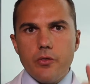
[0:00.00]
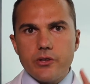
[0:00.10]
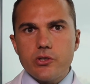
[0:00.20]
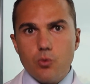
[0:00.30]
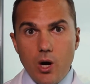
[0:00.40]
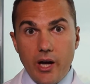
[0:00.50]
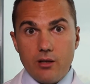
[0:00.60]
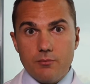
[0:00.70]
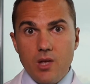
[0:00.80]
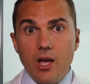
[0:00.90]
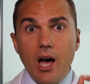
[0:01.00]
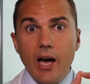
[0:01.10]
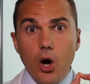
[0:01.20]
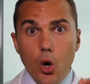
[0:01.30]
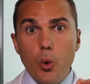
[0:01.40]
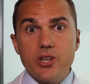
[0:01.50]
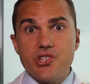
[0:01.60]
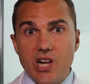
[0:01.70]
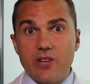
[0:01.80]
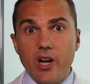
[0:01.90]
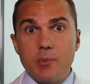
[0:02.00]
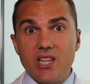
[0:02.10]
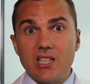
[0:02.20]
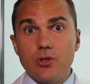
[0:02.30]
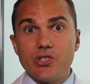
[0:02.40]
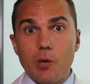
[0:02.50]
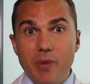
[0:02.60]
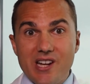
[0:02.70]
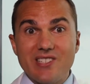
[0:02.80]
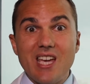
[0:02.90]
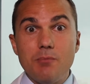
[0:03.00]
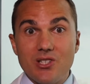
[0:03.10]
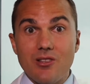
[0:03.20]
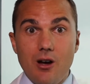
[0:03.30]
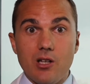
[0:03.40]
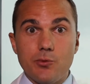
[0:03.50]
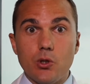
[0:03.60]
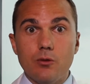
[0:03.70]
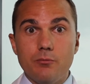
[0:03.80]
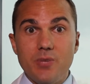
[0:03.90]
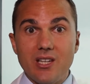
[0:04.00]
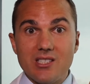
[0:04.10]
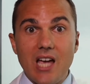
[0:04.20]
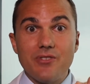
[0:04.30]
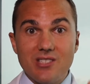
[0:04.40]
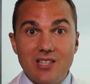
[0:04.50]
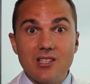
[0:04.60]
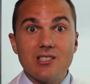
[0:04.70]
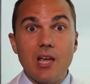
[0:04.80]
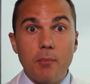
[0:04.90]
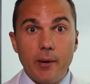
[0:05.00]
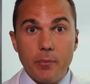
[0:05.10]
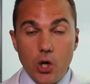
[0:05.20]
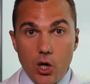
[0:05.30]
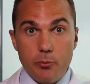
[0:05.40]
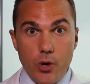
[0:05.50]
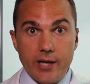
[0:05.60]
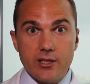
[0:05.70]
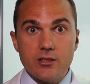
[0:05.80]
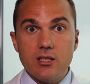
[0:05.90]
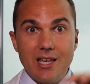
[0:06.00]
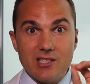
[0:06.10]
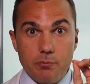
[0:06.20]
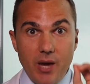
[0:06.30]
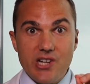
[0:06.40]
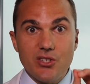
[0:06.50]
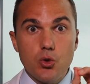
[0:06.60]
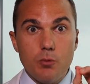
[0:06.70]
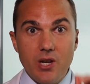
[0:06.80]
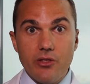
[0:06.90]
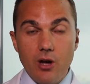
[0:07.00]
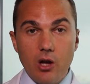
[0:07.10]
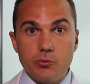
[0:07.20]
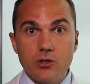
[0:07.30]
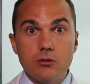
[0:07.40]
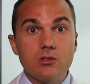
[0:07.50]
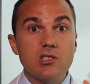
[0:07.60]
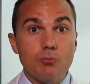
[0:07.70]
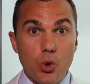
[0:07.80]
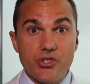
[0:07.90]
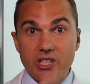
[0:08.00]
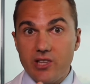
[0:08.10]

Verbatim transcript: This is why I always check vitamin D levels on patients I admit to the hospital, because I've seen this in my current practice, is that patients who are admitted to the hospital, the more sick